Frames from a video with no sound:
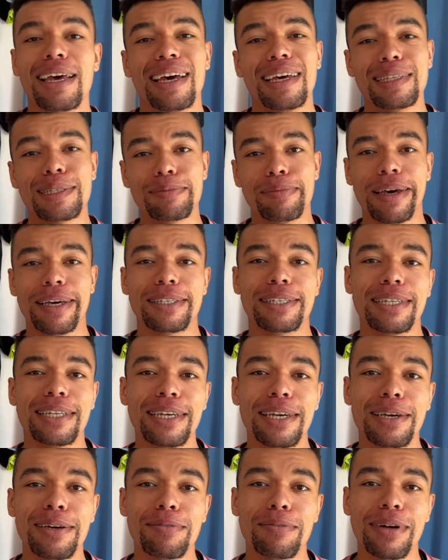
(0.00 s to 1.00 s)

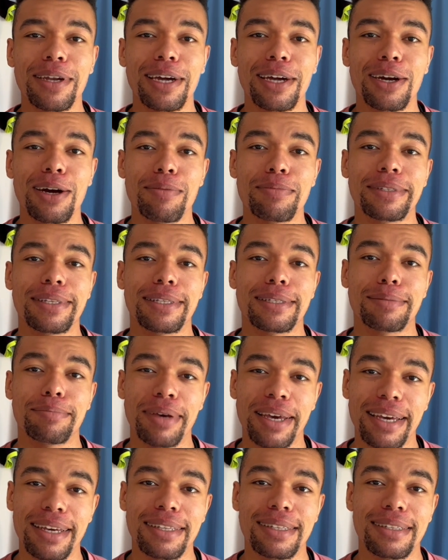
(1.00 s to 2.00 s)
especially when it comes to
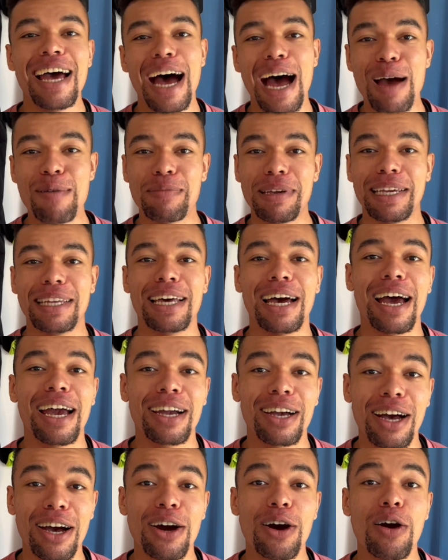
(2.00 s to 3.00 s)
space? I mean, I
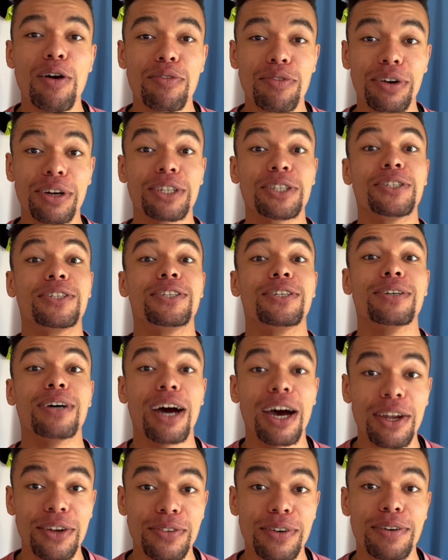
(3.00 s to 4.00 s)
got over
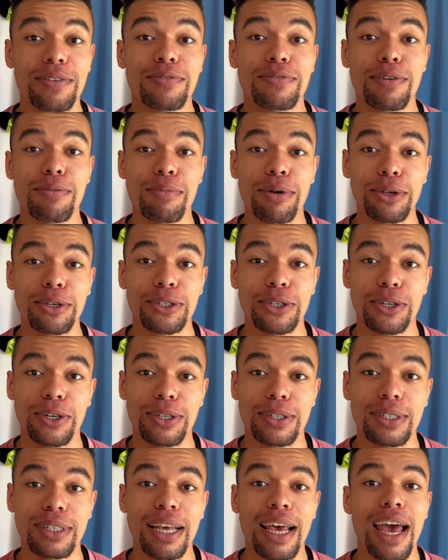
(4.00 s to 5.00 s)
200 football
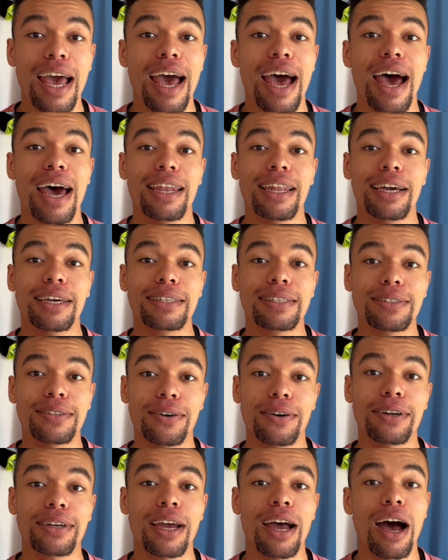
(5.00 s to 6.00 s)
shirts and I
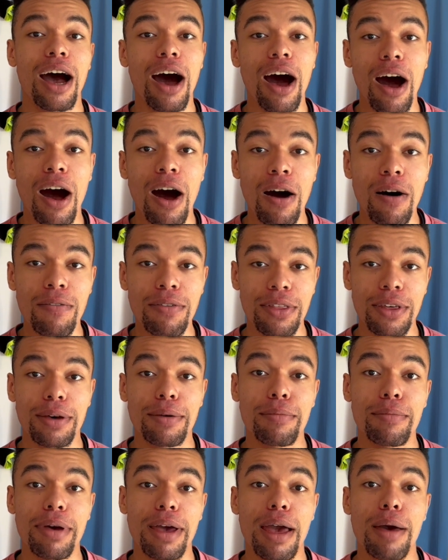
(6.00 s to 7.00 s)
stored all of
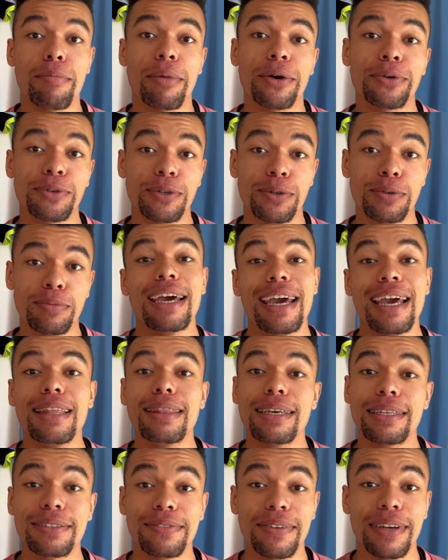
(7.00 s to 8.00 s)
them in my room. In
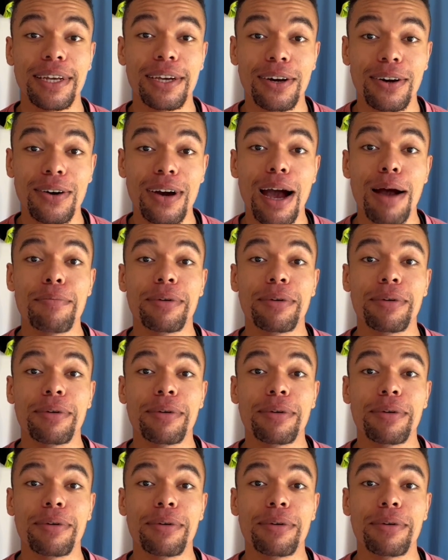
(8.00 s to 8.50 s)
this video, I'm